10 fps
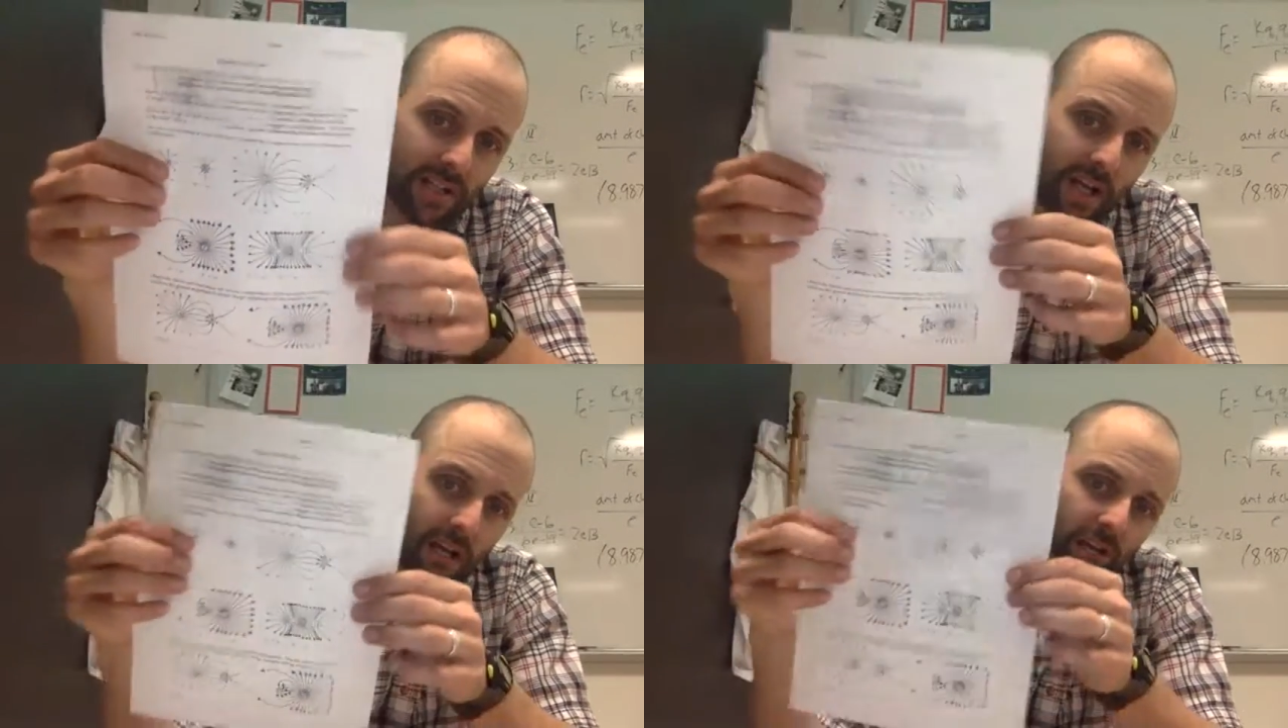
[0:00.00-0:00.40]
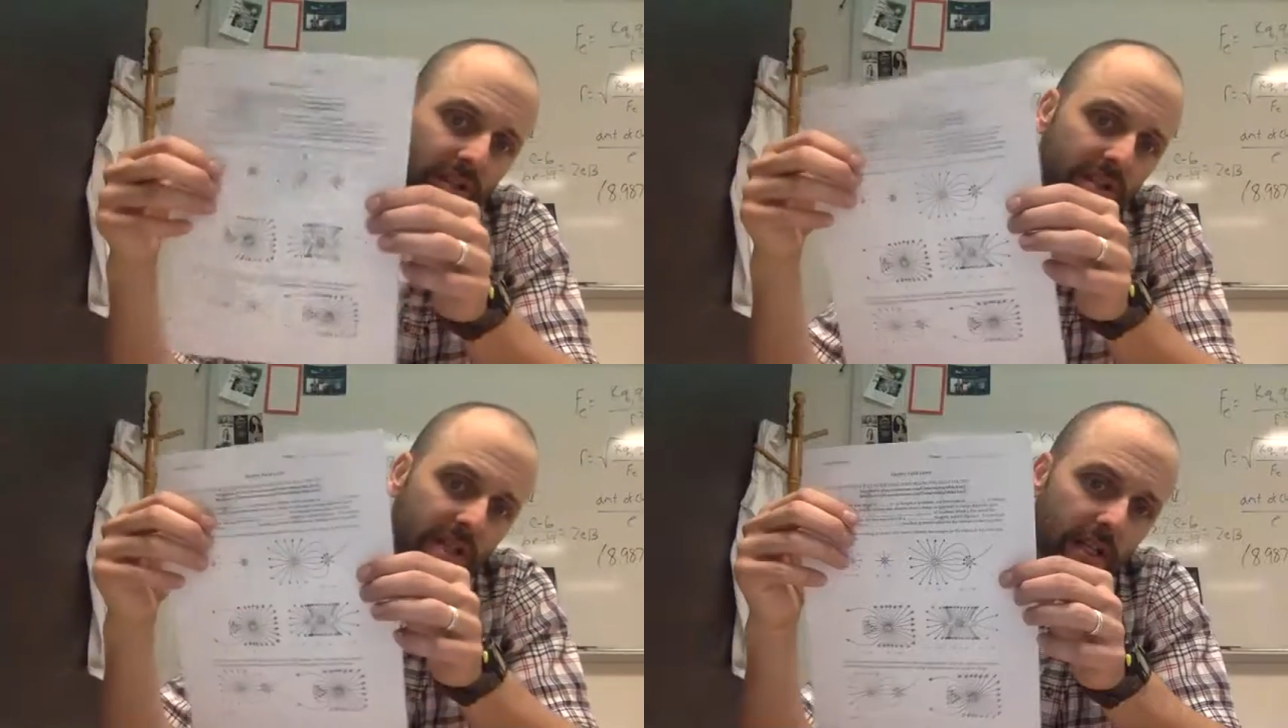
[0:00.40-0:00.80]
Now
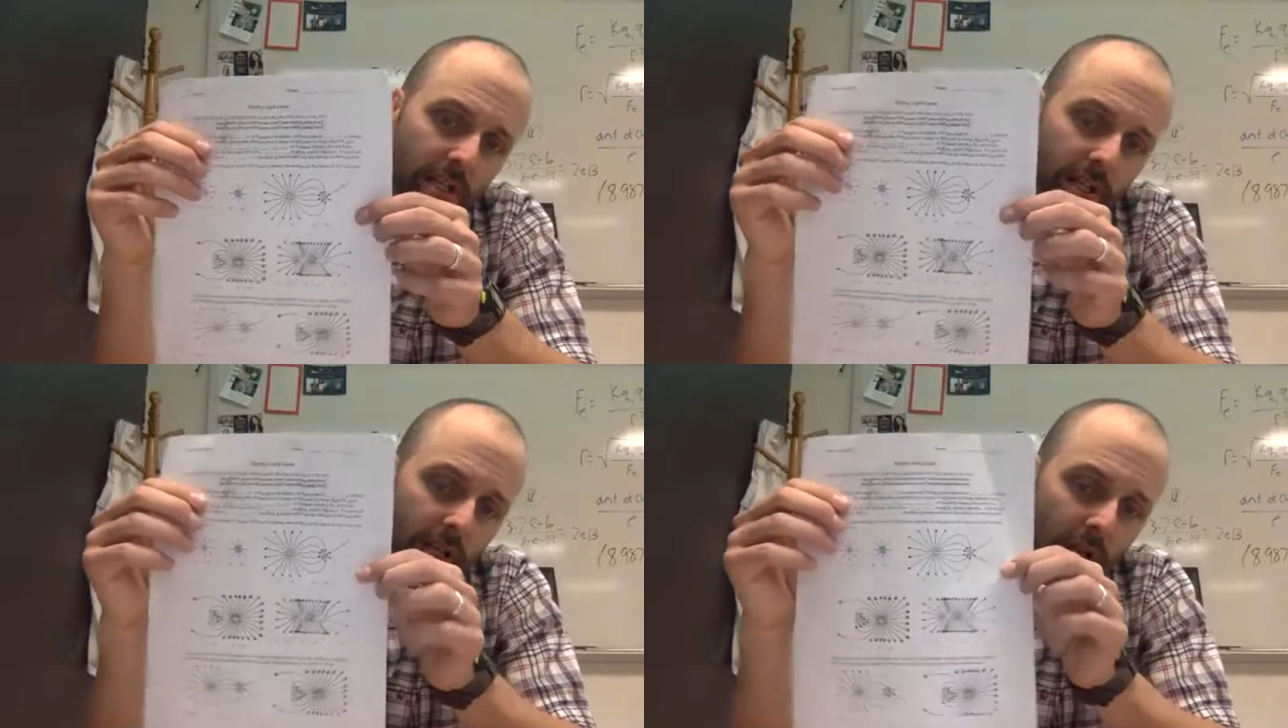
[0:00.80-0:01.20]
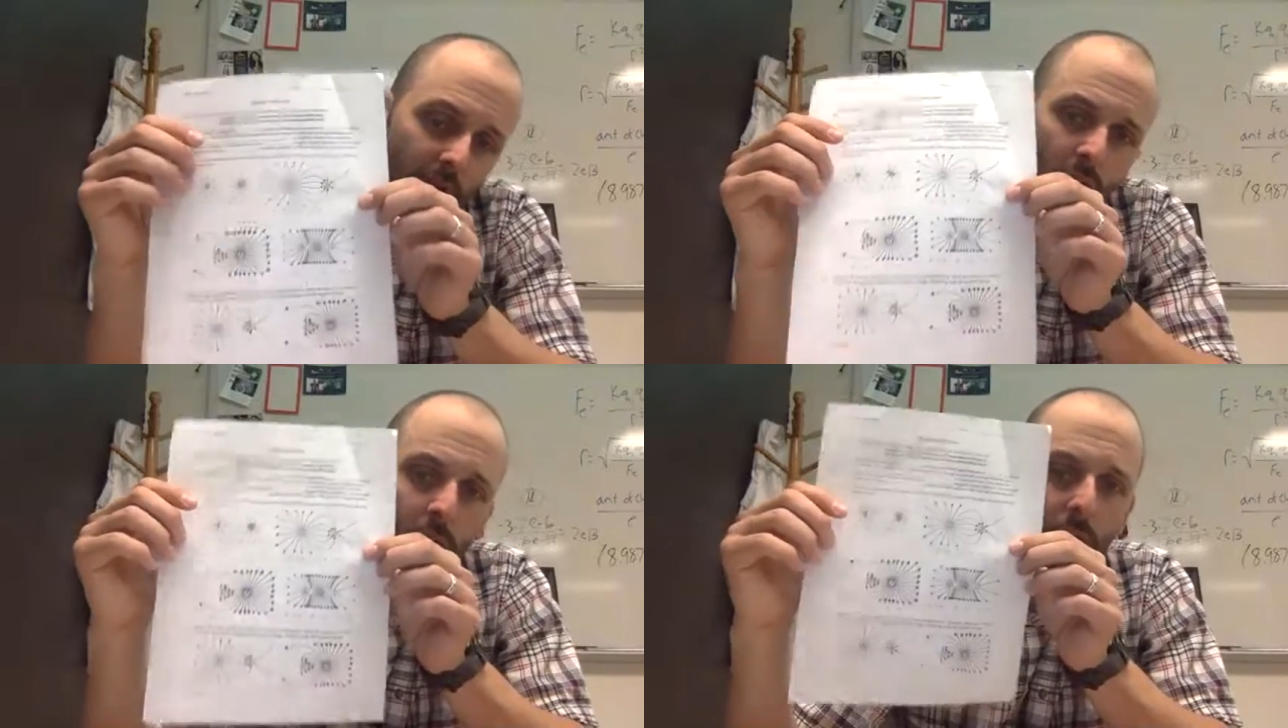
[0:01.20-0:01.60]
look at D.
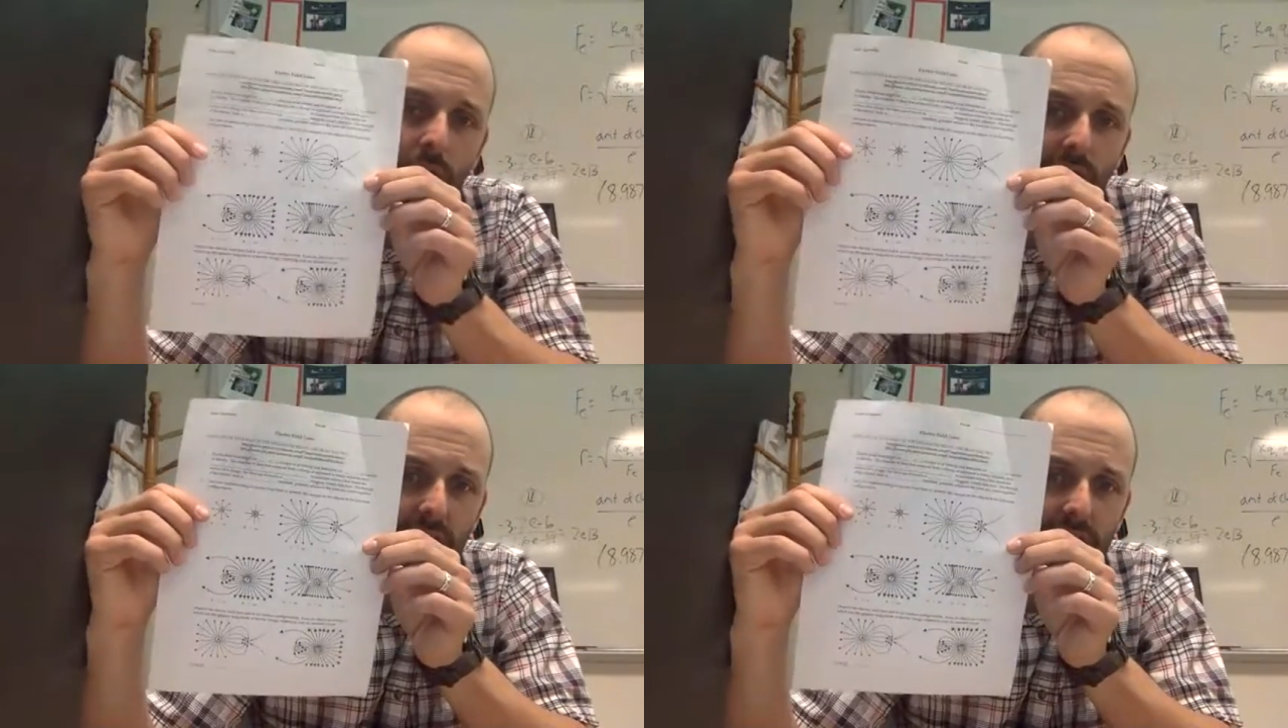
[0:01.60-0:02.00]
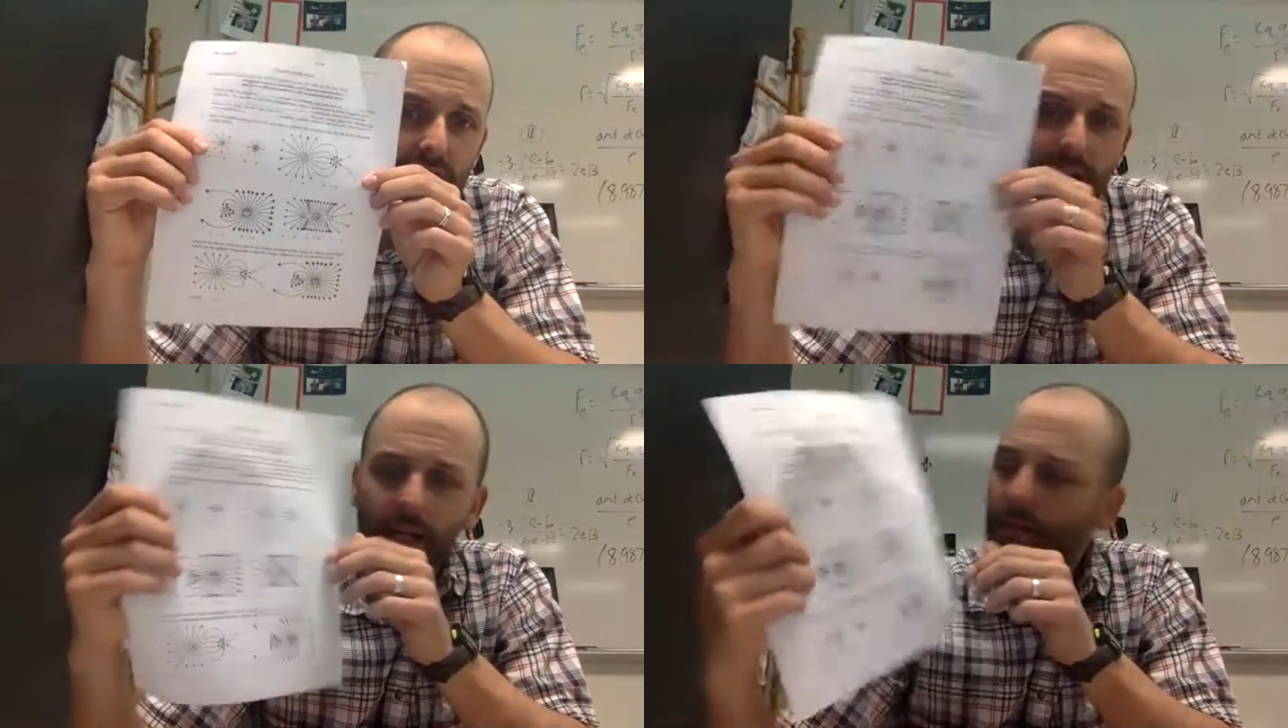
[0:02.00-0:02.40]
When we look at
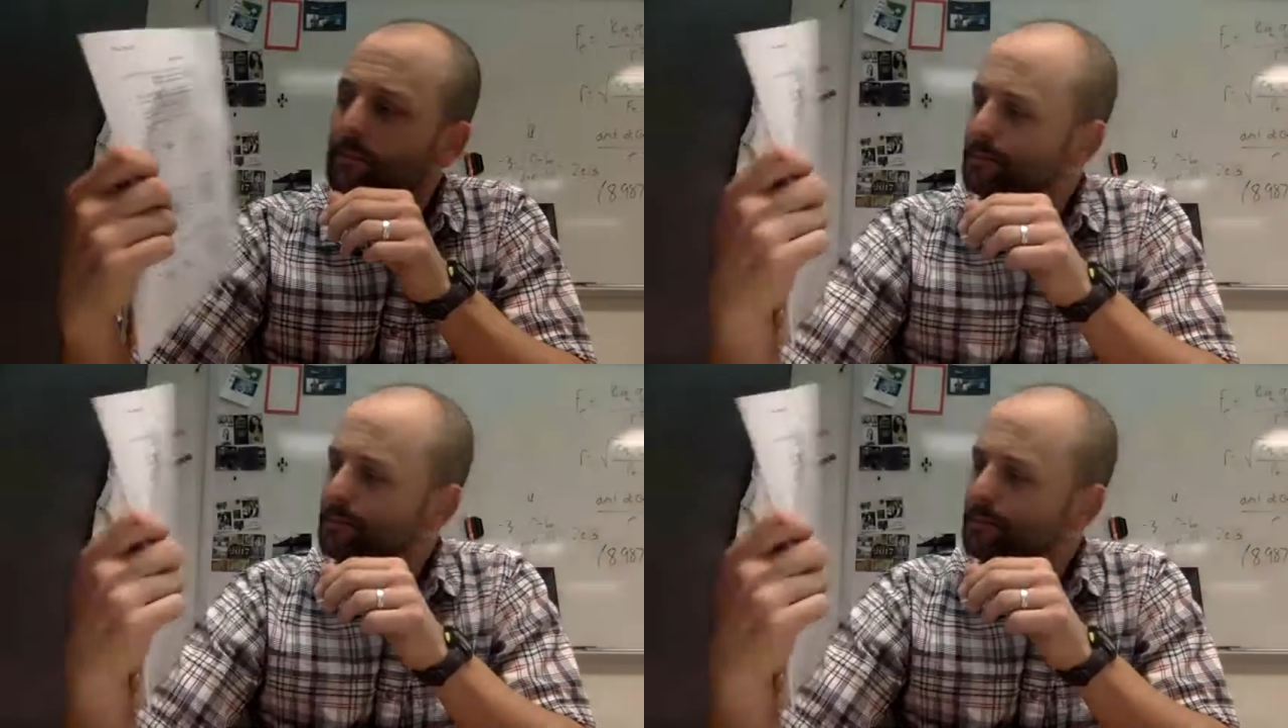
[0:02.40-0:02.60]
D,